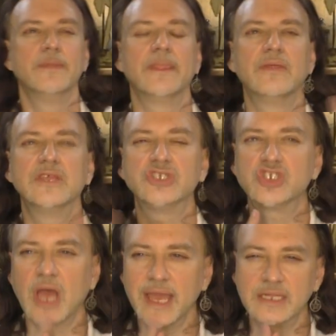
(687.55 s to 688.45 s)
The
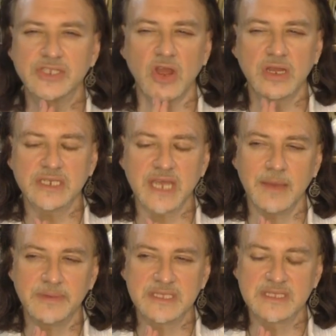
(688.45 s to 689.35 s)
child
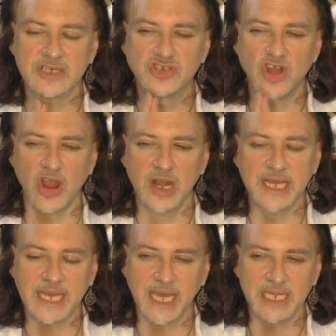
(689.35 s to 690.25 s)
archetype is the
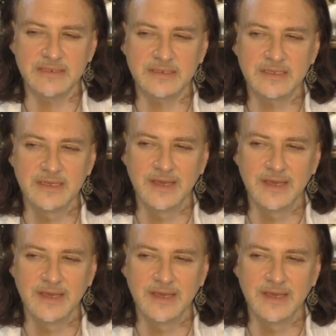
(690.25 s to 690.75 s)
guardian